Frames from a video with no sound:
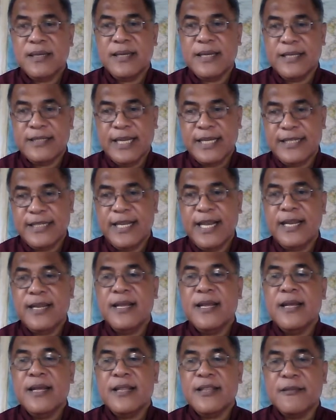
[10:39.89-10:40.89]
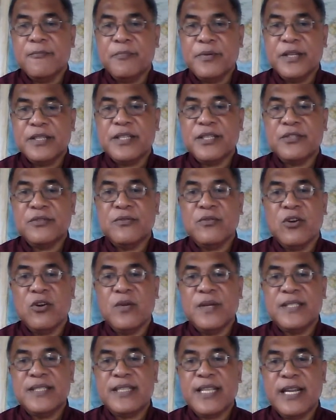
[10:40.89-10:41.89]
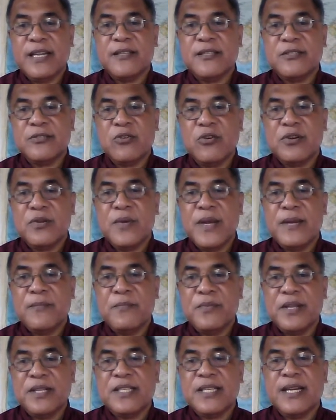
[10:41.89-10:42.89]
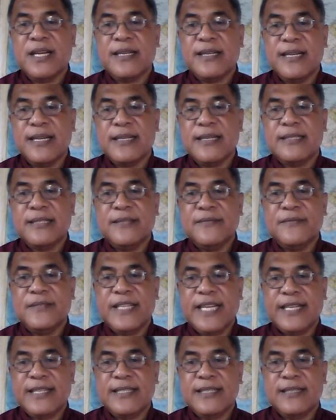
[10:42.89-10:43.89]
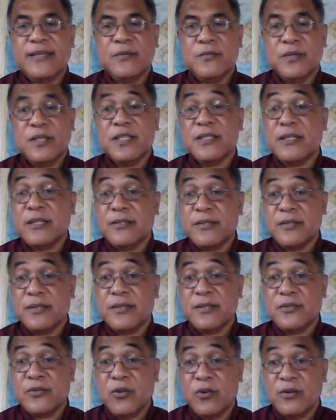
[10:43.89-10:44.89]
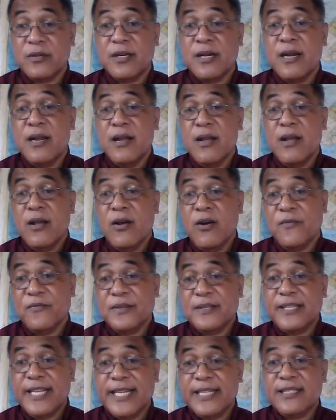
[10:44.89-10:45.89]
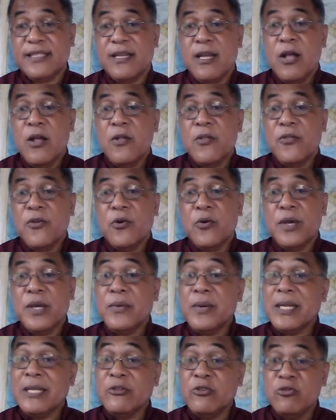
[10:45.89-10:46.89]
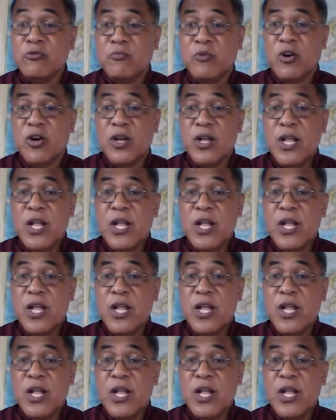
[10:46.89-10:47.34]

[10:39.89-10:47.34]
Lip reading: As I said, the preacher should always tell the story when preaching a narrative text, which is a genre of a text, though he will do more.